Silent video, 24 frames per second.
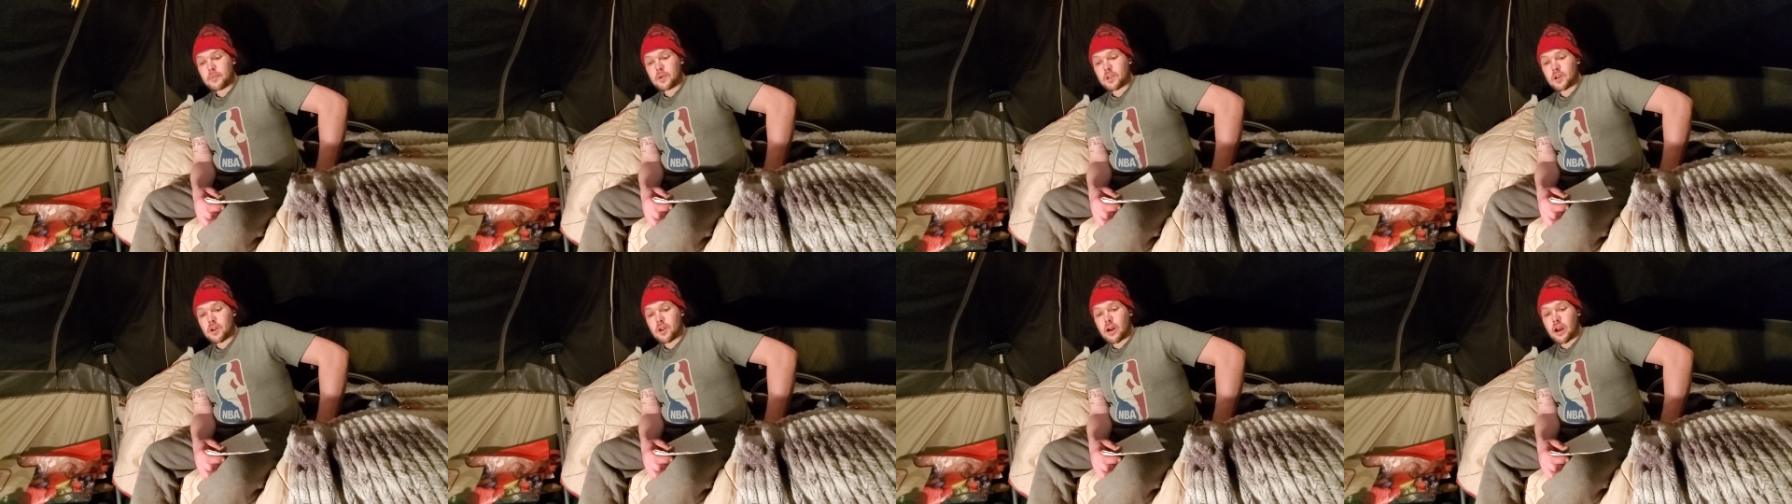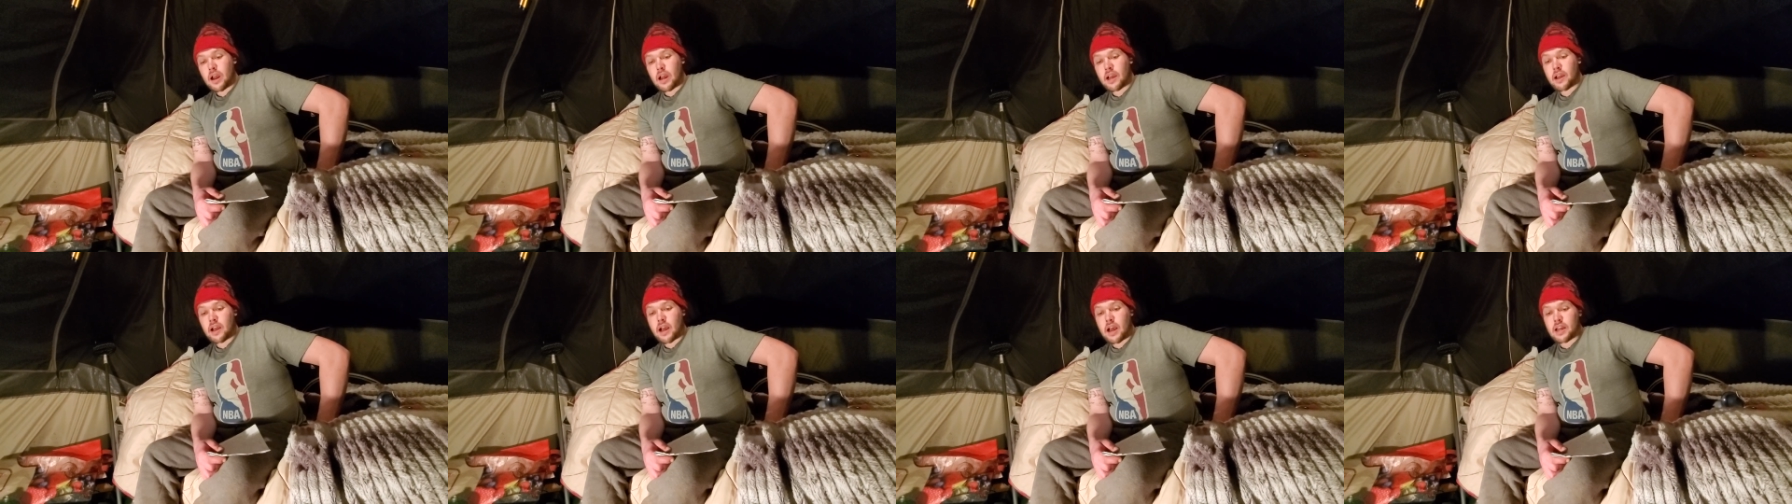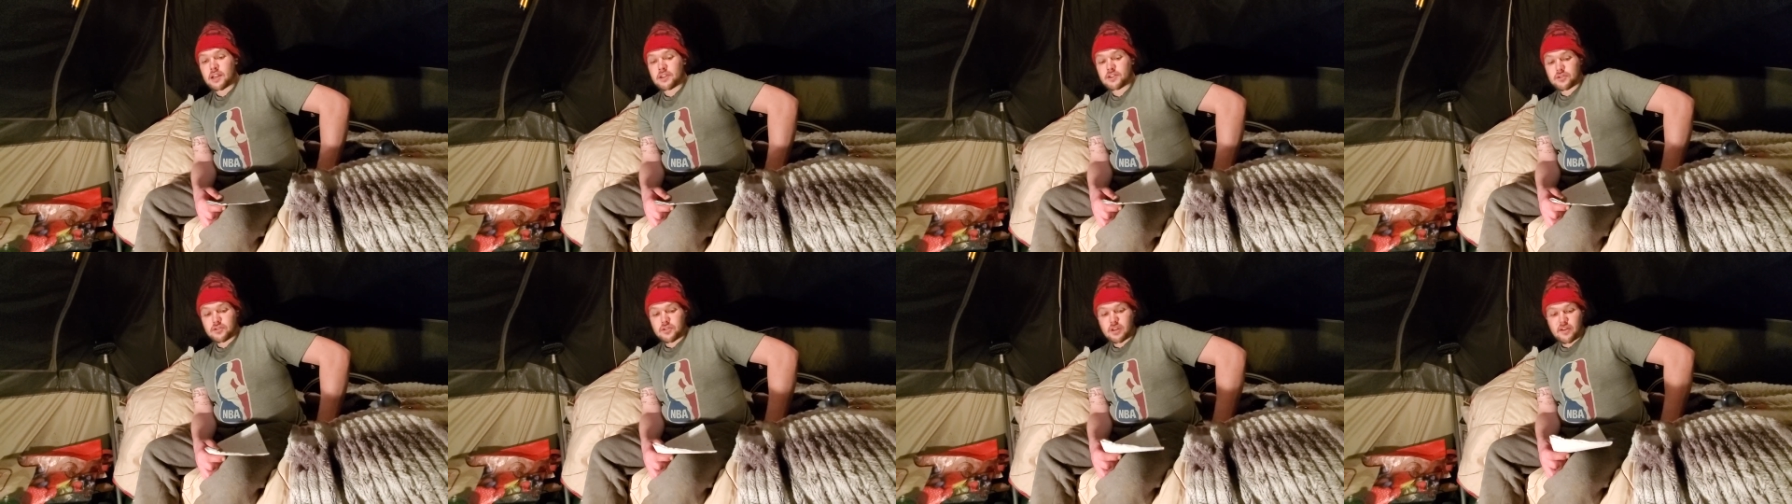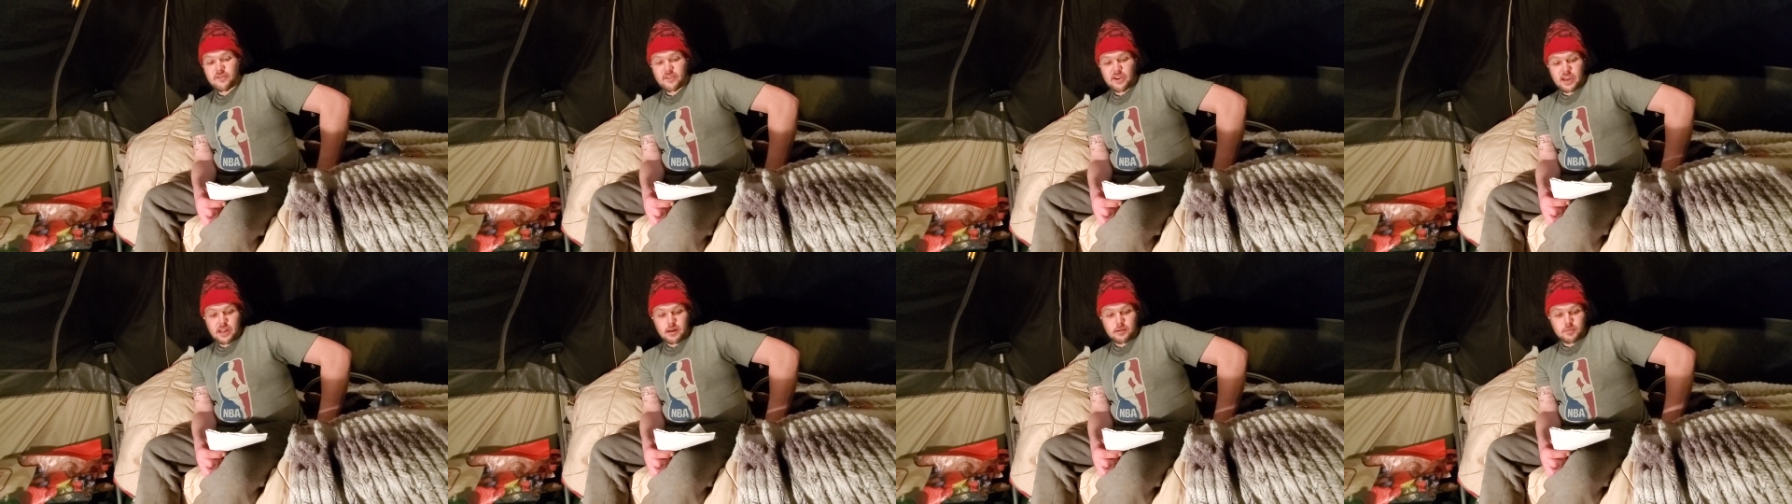You know, I, I do
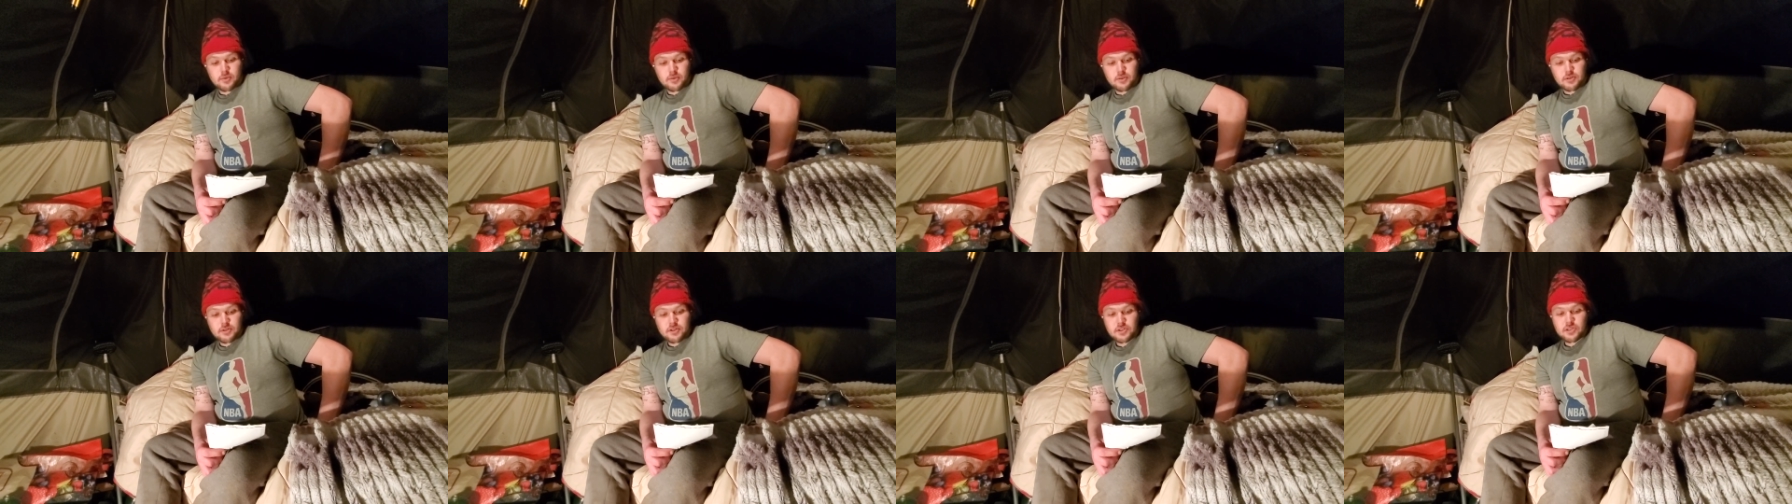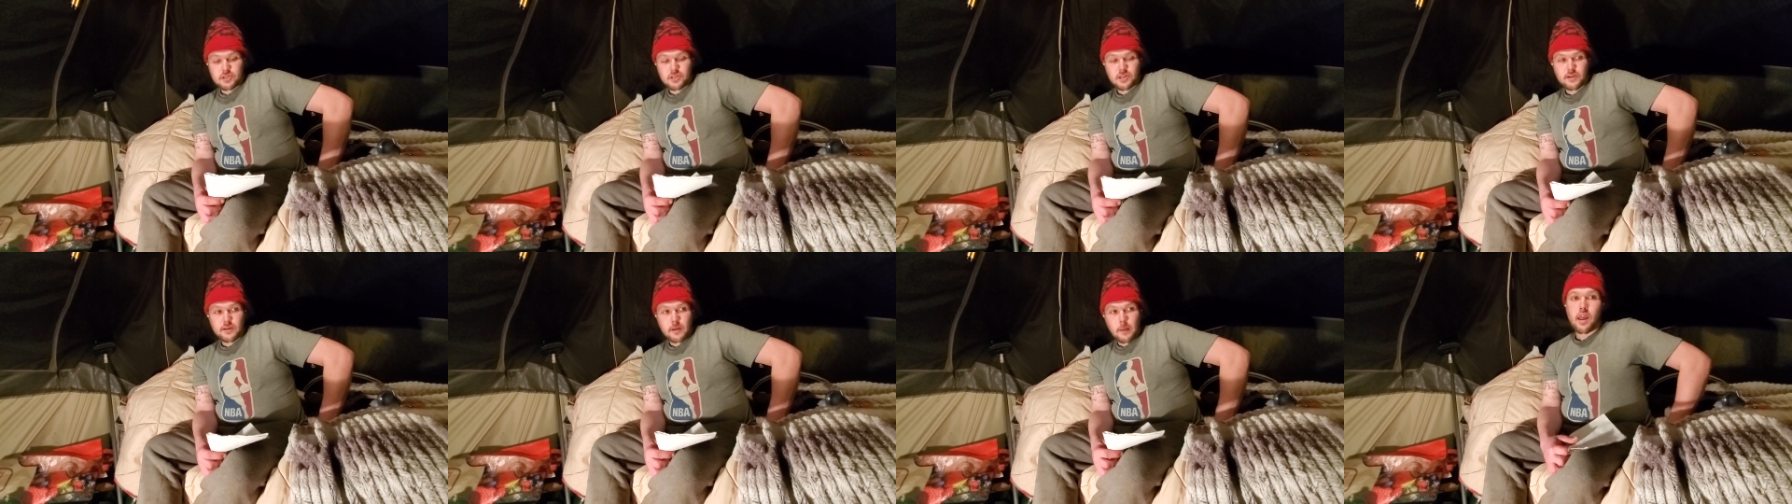love animals,